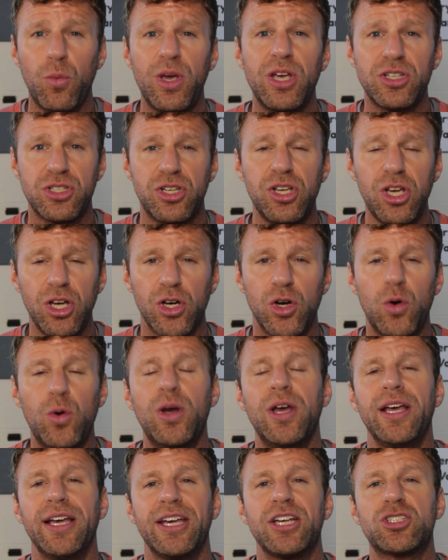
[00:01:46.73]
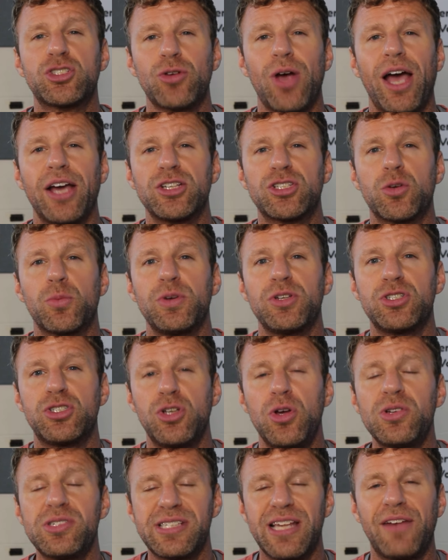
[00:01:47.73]
we do is trying to
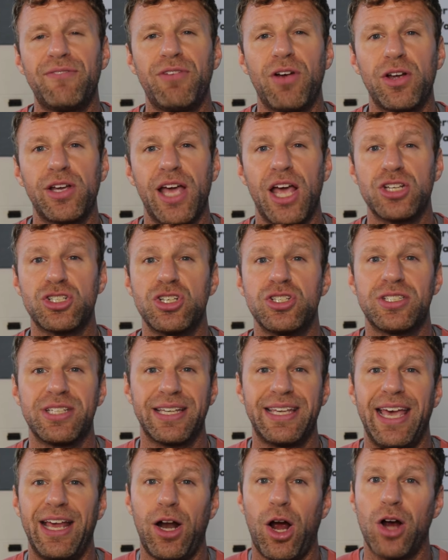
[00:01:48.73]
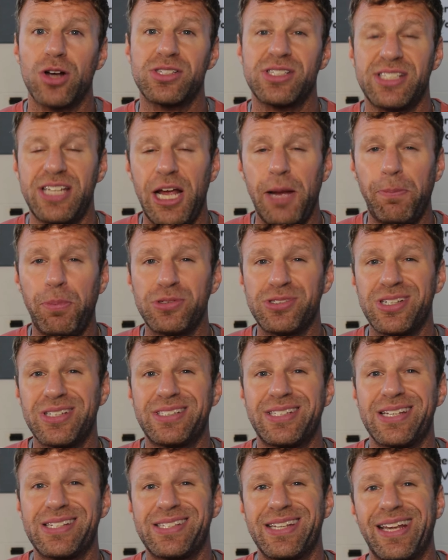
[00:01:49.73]
reduce that variation to get our sample
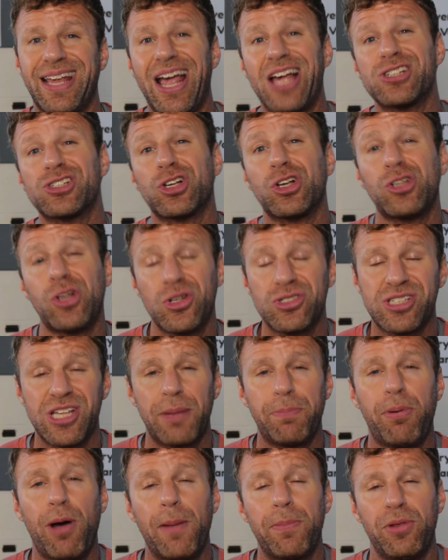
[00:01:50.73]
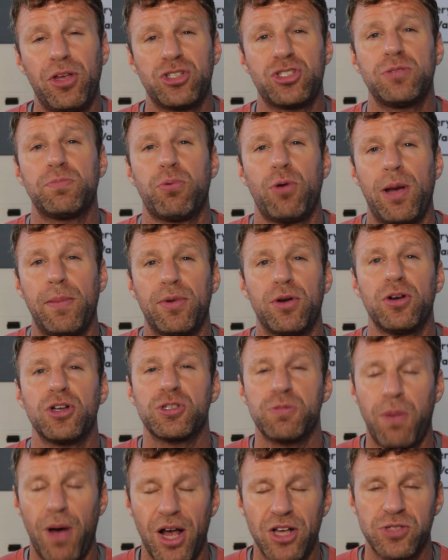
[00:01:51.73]
statistic as close to that population parameter
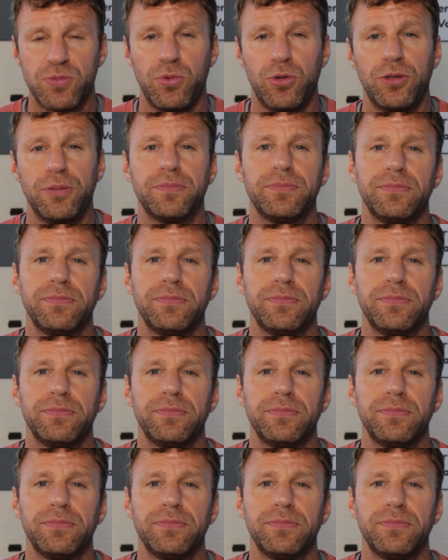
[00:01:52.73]
as possible.